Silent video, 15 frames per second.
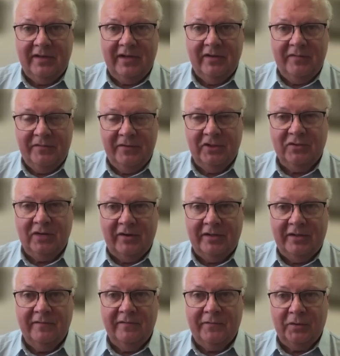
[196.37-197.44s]
They refer to
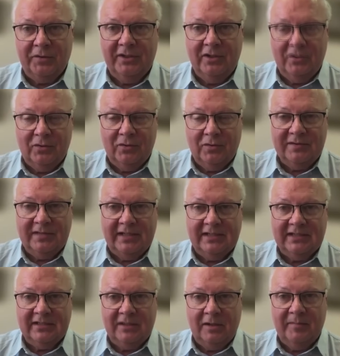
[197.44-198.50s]
140 laws that
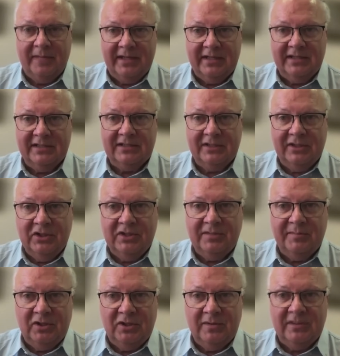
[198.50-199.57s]
still make a
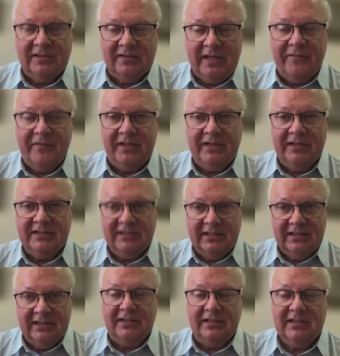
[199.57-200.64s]
distinction between South African
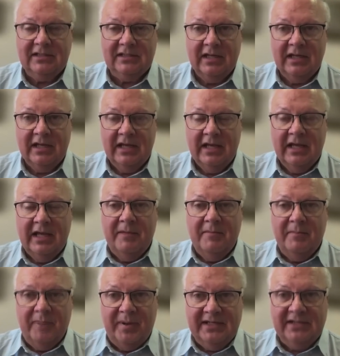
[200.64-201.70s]
citizens
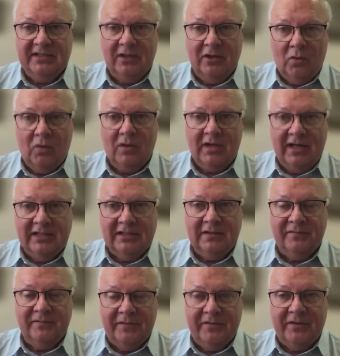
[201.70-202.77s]
based on all kinds
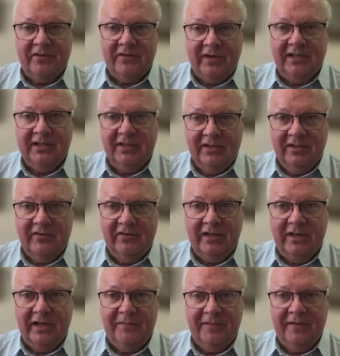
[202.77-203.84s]
of different
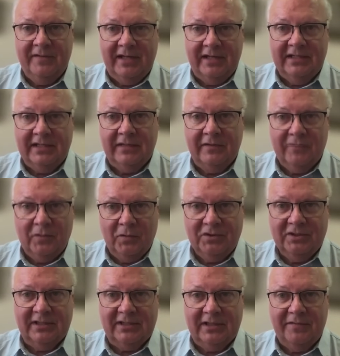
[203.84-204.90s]
criteria, and I think that is
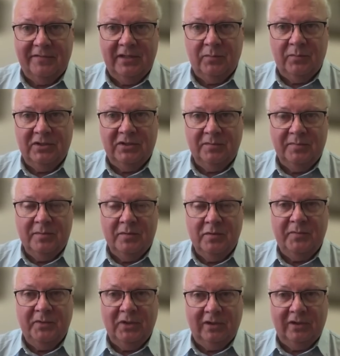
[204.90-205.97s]
unfortunate. I think we should
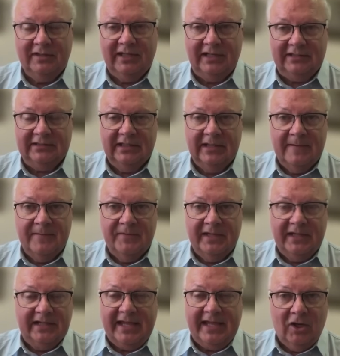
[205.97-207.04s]
move beyond that.
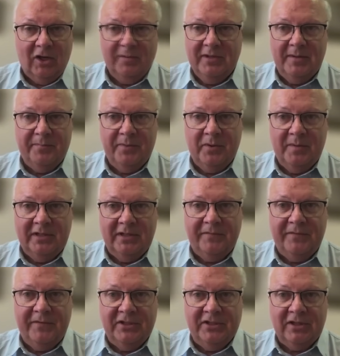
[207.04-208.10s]
That cannot be a permanent
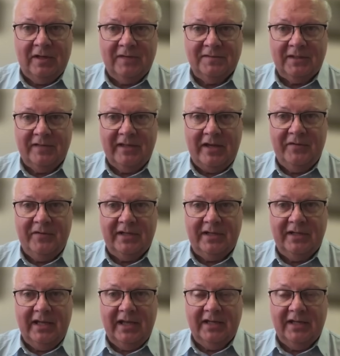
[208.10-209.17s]
feature of South
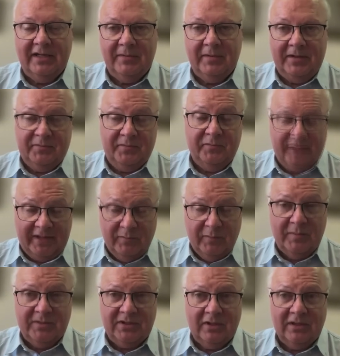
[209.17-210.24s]
Africa, and then
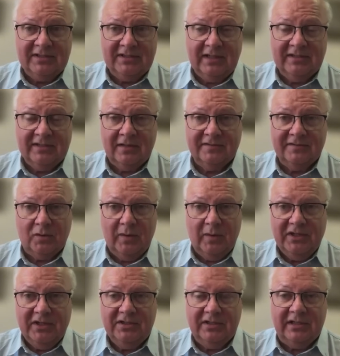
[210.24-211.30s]
we must ask ourselves the
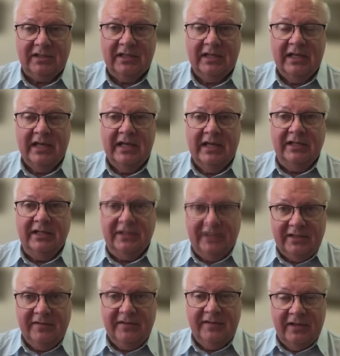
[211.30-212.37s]
question,
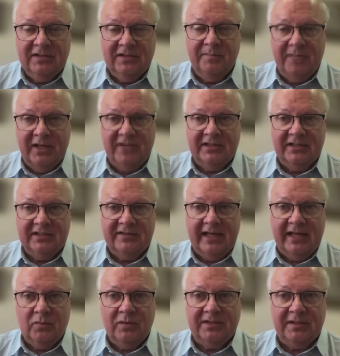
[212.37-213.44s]
did those measures
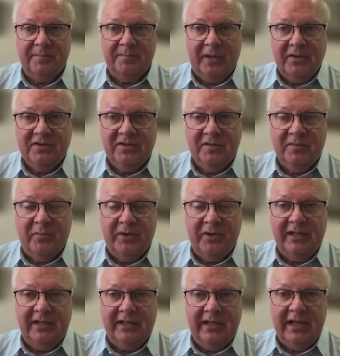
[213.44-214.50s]
that were supposed to
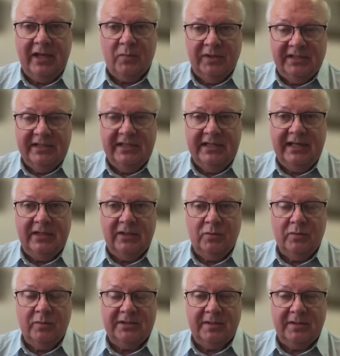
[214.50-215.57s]
bring equity and
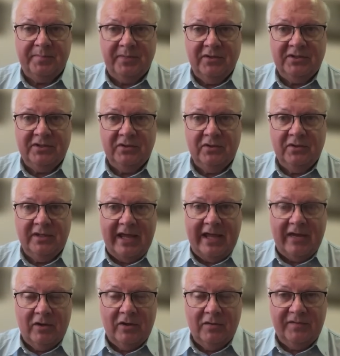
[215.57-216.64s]
we were supposed to
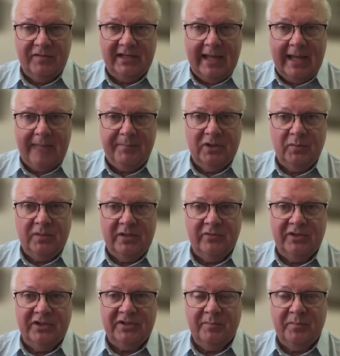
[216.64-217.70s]
narrow the gap between
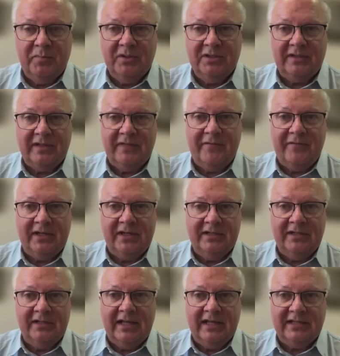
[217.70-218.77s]
rich and poor in South Africa,
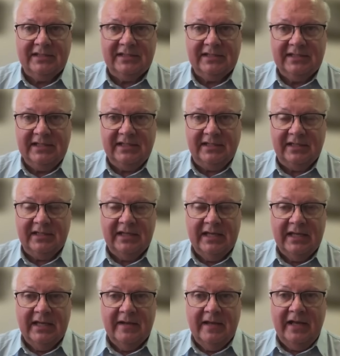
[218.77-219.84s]
did that succeed?
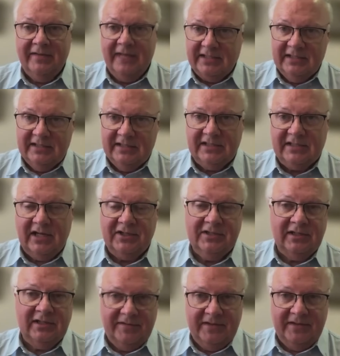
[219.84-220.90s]
And that's a
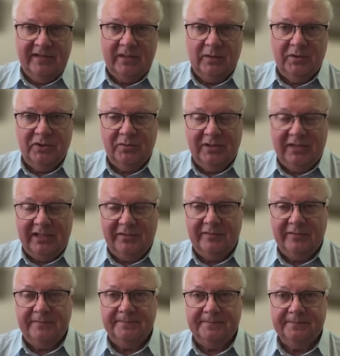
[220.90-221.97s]
discussion I think that we should have.